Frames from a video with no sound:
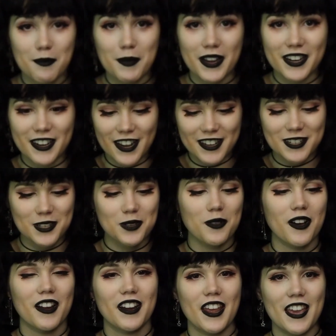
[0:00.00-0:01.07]
My next
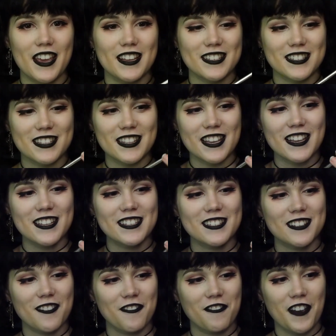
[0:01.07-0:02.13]
one is
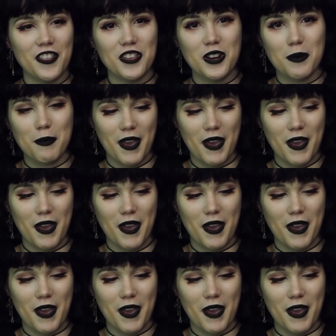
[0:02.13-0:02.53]
this feather